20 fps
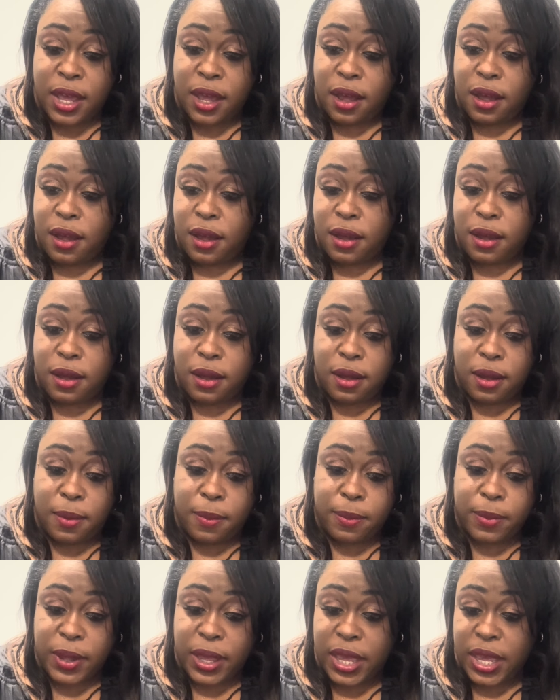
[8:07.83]

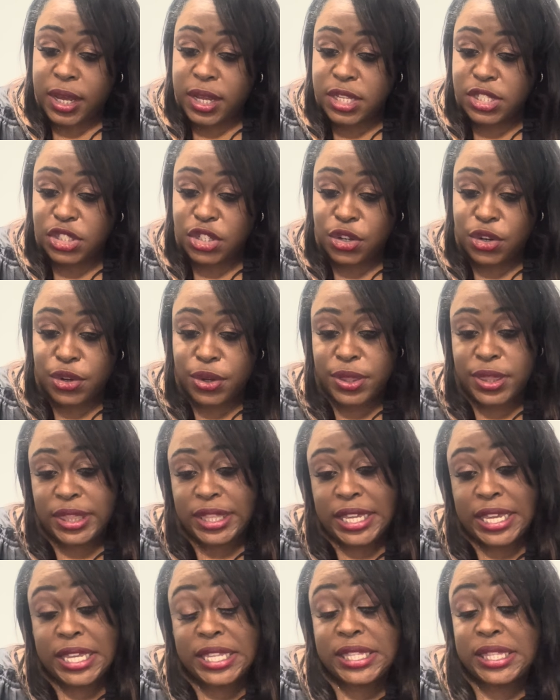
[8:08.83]
And consider
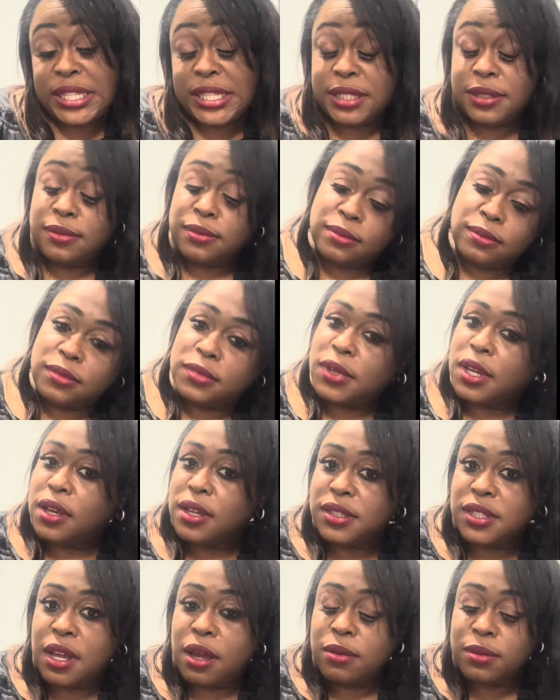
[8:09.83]
these. You
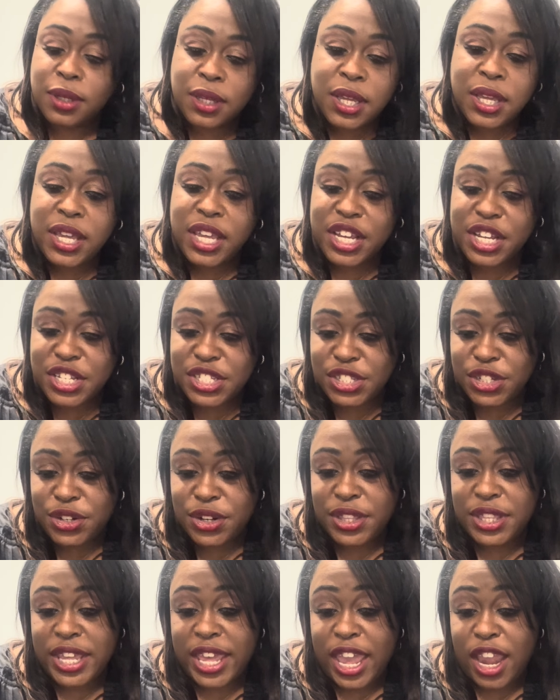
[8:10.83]
can talk. And consider
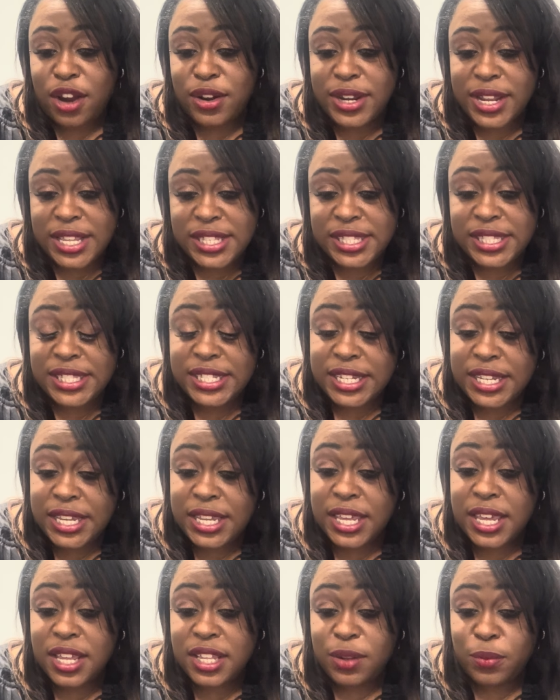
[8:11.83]
the hair density,
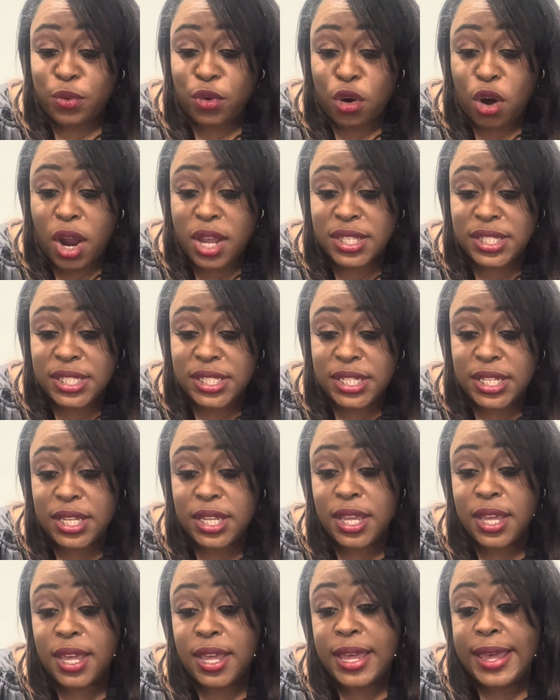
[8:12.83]
porosity,
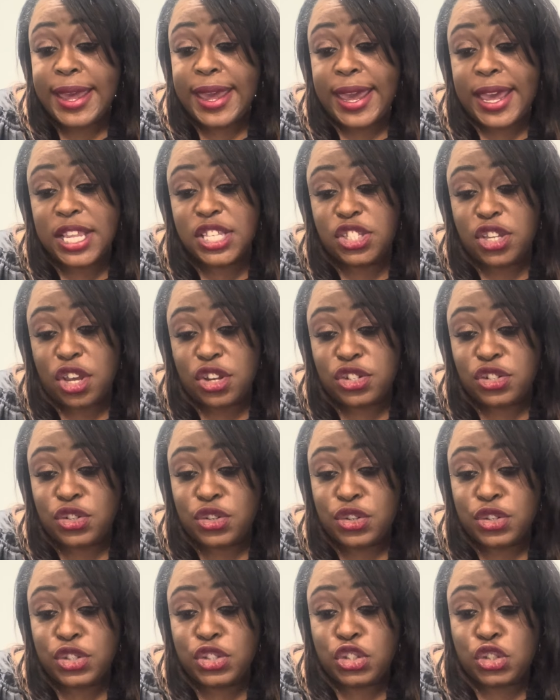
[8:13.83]
and
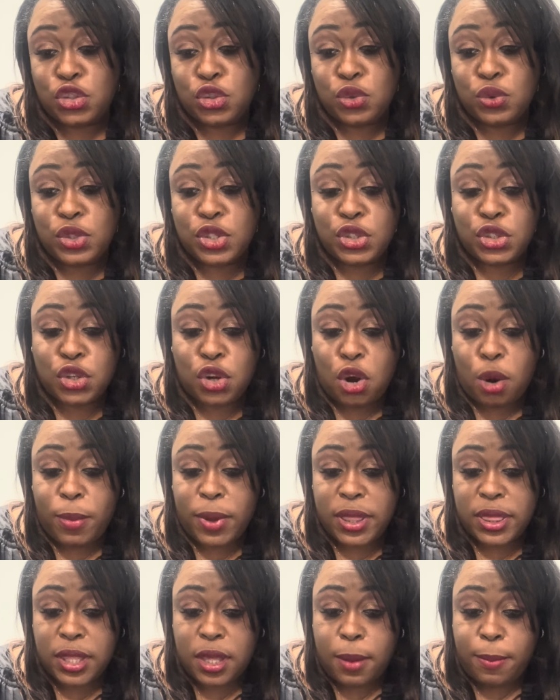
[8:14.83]
texture to
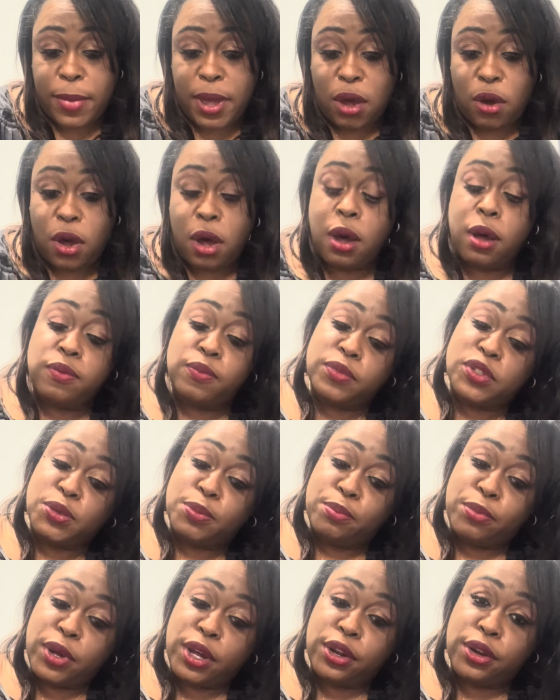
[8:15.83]
determine the amount of
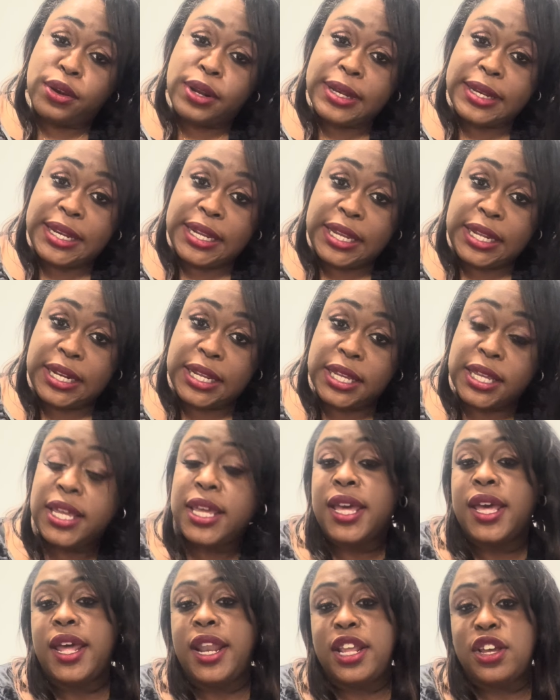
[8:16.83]
butter needed.
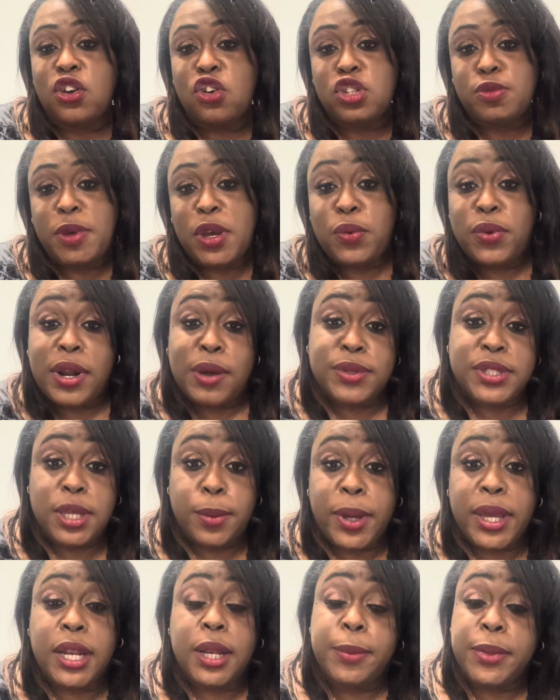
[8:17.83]
That goes back when I was
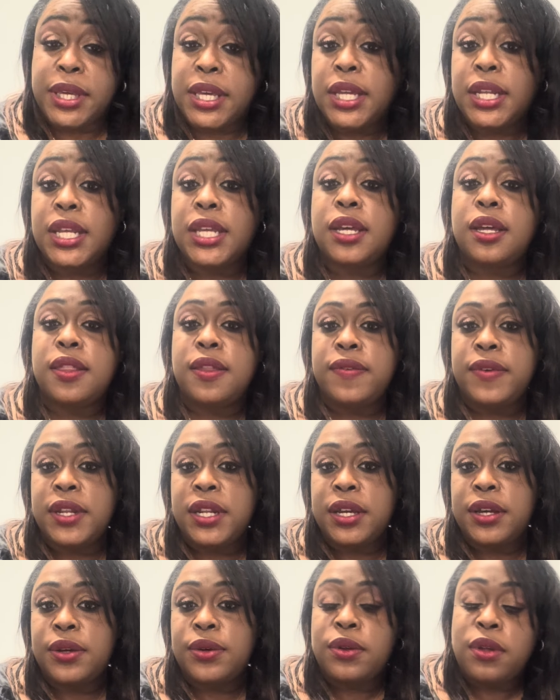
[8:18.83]
talking about in the beginning of the
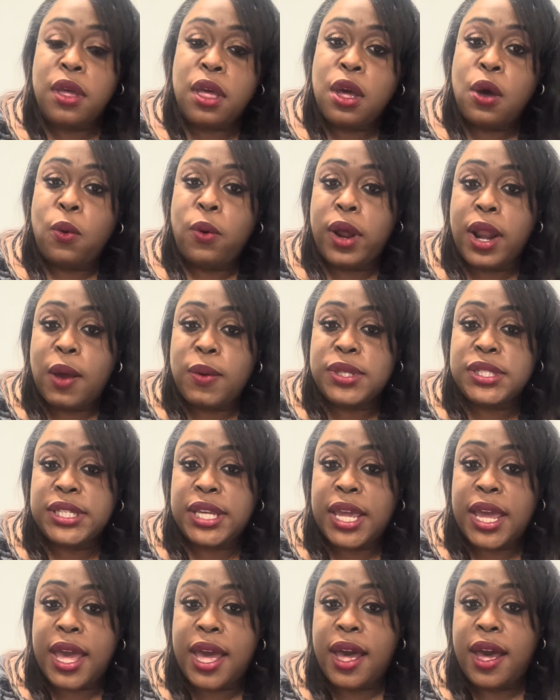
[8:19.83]
video when I was
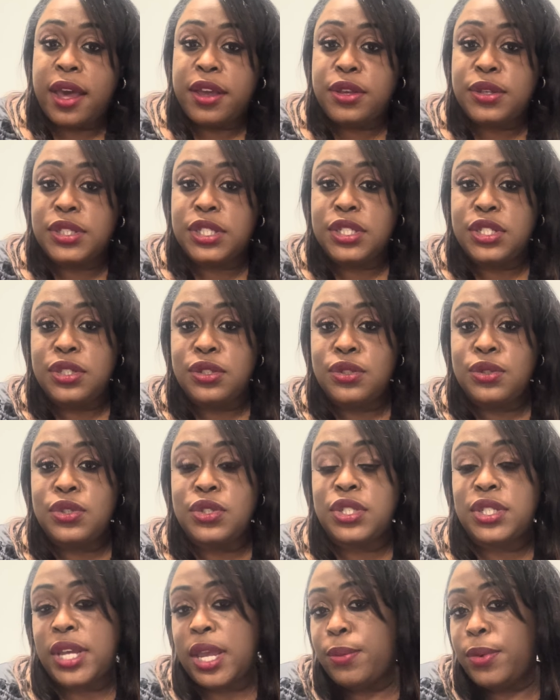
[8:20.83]
saying how I used to
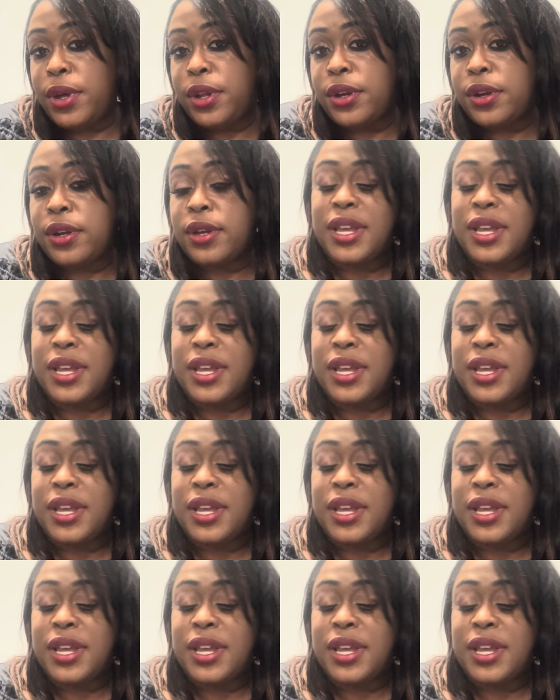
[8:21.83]
use shea butter.